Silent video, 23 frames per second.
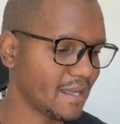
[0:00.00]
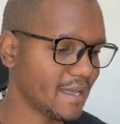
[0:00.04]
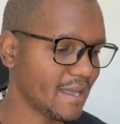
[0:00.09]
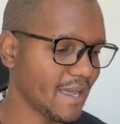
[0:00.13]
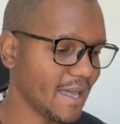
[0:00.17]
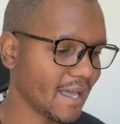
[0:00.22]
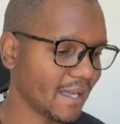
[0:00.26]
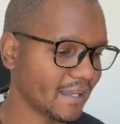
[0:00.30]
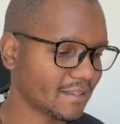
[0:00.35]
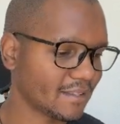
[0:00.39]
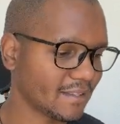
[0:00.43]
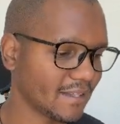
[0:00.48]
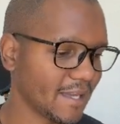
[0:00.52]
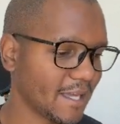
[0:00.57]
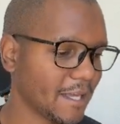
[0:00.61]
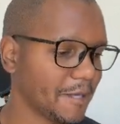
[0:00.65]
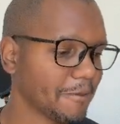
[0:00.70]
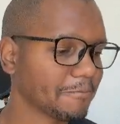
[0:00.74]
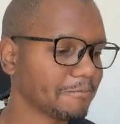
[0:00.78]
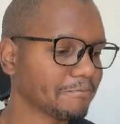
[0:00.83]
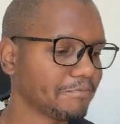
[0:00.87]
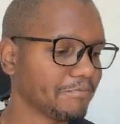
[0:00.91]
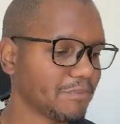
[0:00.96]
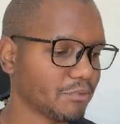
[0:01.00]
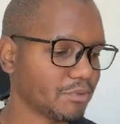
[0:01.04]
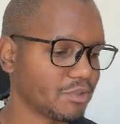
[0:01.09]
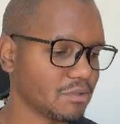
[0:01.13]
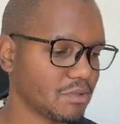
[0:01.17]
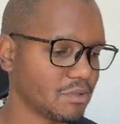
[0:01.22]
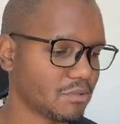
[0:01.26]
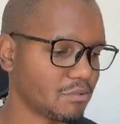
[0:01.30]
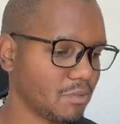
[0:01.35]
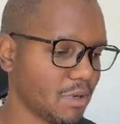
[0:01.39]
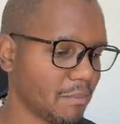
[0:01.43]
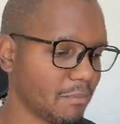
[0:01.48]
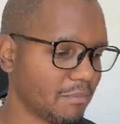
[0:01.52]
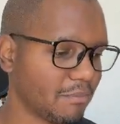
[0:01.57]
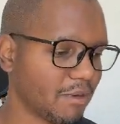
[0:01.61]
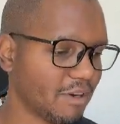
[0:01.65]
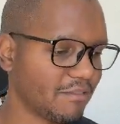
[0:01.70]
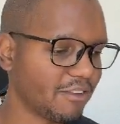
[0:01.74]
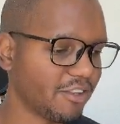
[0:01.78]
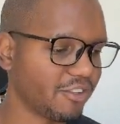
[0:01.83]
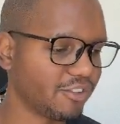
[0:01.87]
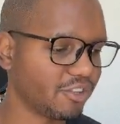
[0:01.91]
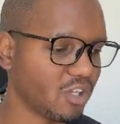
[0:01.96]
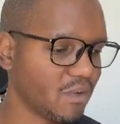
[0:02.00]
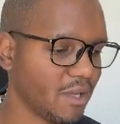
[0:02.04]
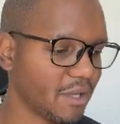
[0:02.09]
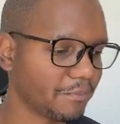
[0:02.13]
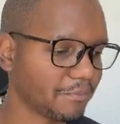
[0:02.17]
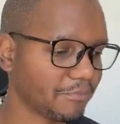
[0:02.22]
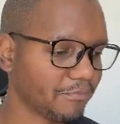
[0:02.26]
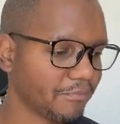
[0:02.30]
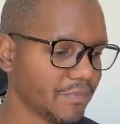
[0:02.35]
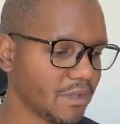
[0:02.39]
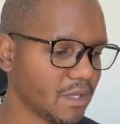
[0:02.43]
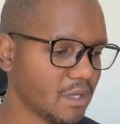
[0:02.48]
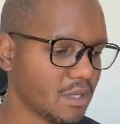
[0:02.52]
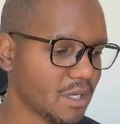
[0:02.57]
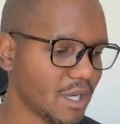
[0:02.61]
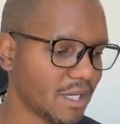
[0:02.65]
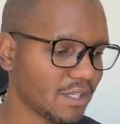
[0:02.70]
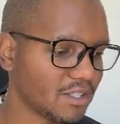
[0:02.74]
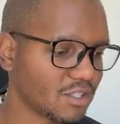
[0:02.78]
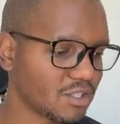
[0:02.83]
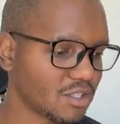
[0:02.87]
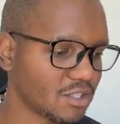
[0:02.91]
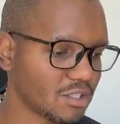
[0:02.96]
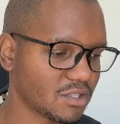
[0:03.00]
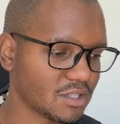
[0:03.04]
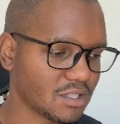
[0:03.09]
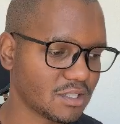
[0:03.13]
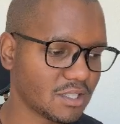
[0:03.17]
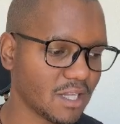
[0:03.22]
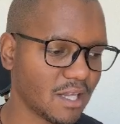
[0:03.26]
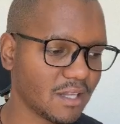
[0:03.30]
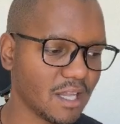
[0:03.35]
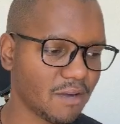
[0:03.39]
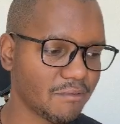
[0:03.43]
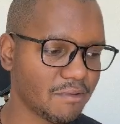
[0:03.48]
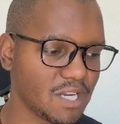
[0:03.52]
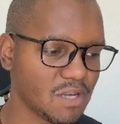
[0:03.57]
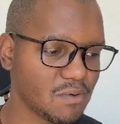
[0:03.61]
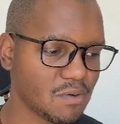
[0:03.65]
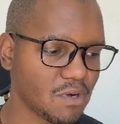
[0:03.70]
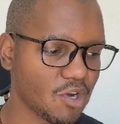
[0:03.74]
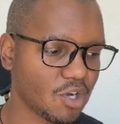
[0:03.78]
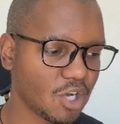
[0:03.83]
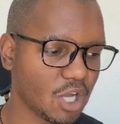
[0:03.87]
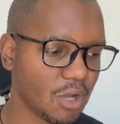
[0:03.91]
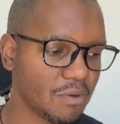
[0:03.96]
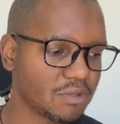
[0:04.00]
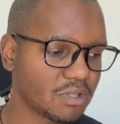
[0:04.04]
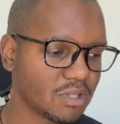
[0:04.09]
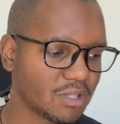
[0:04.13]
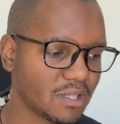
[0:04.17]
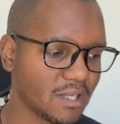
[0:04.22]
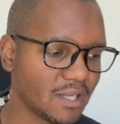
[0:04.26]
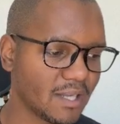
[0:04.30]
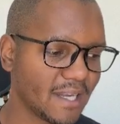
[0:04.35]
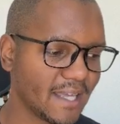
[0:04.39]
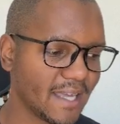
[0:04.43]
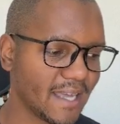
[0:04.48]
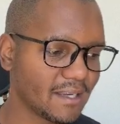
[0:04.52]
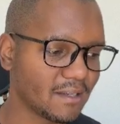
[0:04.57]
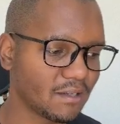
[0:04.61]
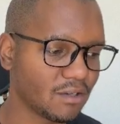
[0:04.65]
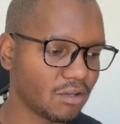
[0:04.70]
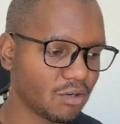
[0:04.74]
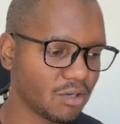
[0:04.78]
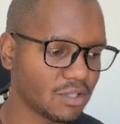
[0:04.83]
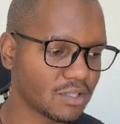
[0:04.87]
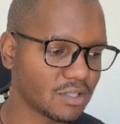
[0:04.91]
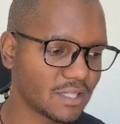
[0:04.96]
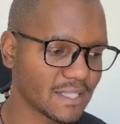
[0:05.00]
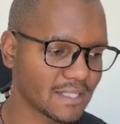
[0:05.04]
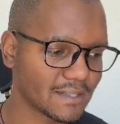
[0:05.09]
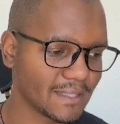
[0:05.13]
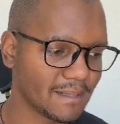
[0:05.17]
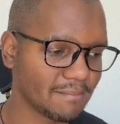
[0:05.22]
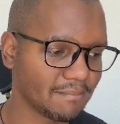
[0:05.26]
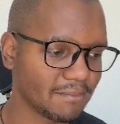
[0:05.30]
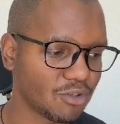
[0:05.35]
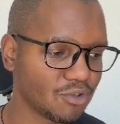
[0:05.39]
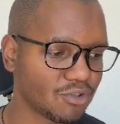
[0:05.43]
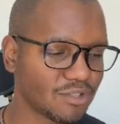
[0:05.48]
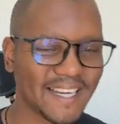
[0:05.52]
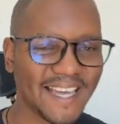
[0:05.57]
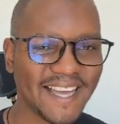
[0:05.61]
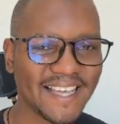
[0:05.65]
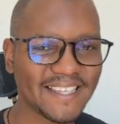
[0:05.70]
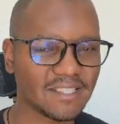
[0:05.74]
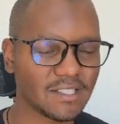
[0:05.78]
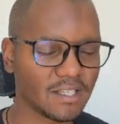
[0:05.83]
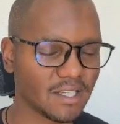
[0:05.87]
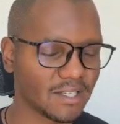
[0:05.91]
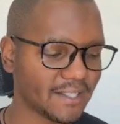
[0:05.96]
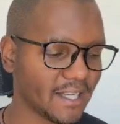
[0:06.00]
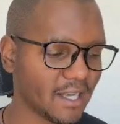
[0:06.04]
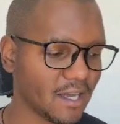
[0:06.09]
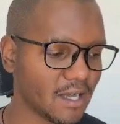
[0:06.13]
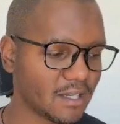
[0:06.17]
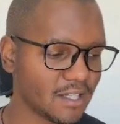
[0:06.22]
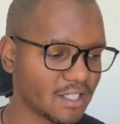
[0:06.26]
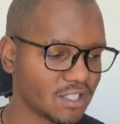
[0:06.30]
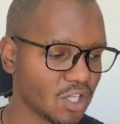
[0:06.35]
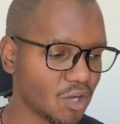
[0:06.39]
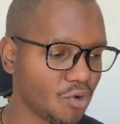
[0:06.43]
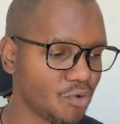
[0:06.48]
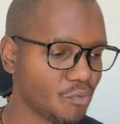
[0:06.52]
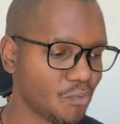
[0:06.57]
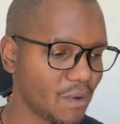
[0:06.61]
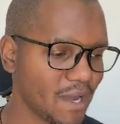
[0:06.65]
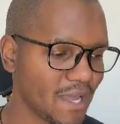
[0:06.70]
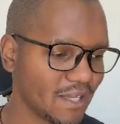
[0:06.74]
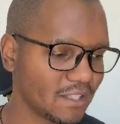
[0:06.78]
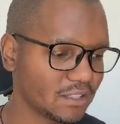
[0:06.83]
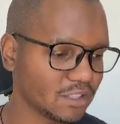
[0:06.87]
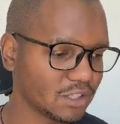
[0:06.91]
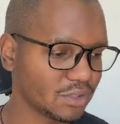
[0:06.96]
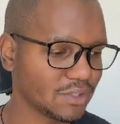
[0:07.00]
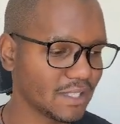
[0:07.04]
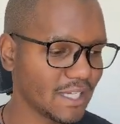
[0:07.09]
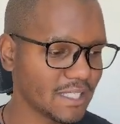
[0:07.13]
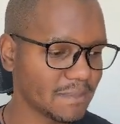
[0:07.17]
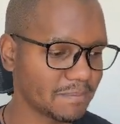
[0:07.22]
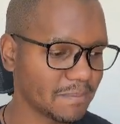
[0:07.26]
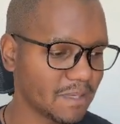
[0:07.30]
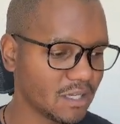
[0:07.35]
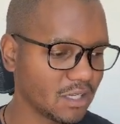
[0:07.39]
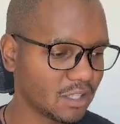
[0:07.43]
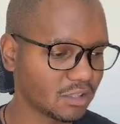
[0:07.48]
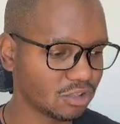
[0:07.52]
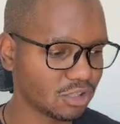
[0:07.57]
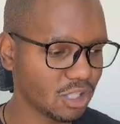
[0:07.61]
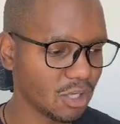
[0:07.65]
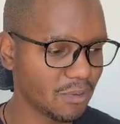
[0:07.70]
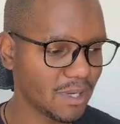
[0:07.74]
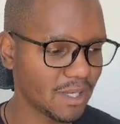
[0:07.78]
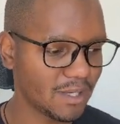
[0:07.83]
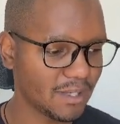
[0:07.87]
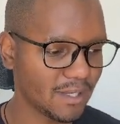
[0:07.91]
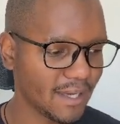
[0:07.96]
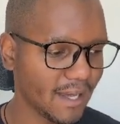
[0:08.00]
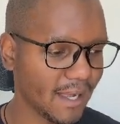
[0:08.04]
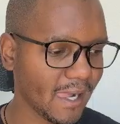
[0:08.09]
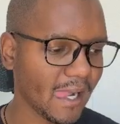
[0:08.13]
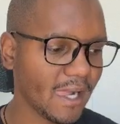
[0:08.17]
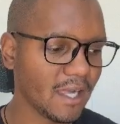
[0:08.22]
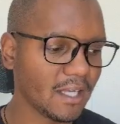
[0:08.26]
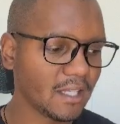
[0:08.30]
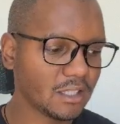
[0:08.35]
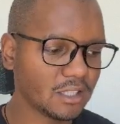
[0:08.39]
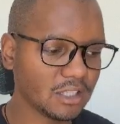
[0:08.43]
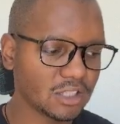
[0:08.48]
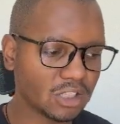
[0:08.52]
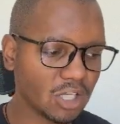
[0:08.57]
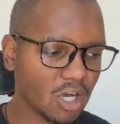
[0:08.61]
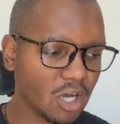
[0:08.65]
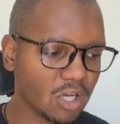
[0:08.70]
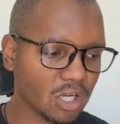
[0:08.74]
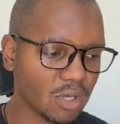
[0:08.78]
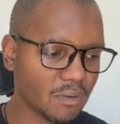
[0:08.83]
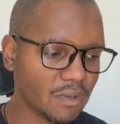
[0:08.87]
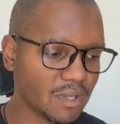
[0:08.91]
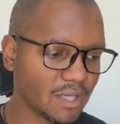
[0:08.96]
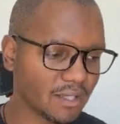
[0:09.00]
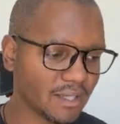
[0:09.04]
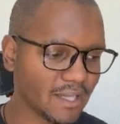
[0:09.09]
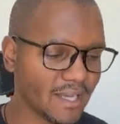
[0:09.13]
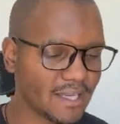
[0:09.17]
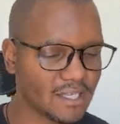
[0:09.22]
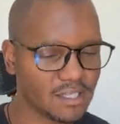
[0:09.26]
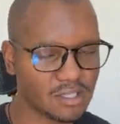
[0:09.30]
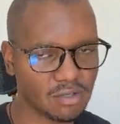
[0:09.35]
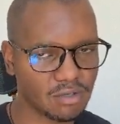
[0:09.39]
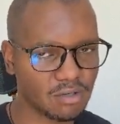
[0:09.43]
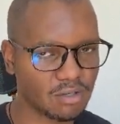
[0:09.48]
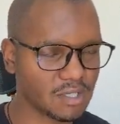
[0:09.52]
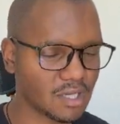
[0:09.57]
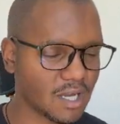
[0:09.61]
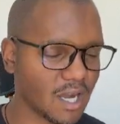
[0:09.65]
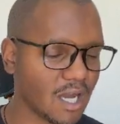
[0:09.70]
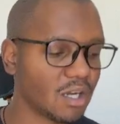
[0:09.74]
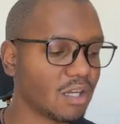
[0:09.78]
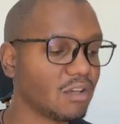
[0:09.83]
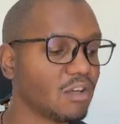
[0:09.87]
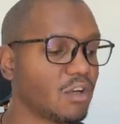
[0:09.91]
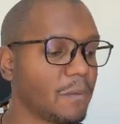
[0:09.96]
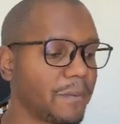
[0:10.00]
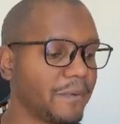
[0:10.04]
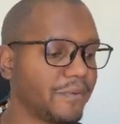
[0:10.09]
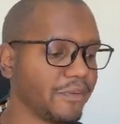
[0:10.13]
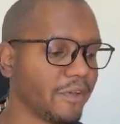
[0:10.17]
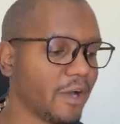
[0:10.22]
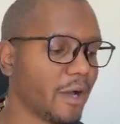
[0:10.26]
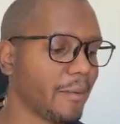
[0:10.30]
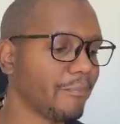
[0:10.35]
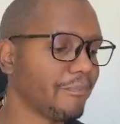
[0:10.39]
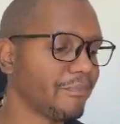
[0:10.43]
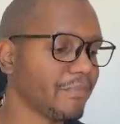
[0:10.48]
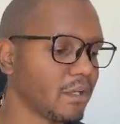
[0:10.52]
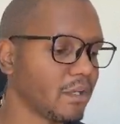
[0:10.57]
exit here, which is what my brother is doing, and he's done that really well. Go into the lane or into the slip road nice and early. Don't wait until it gets bigger to go in there. Start going there as soon as it kind of opens up.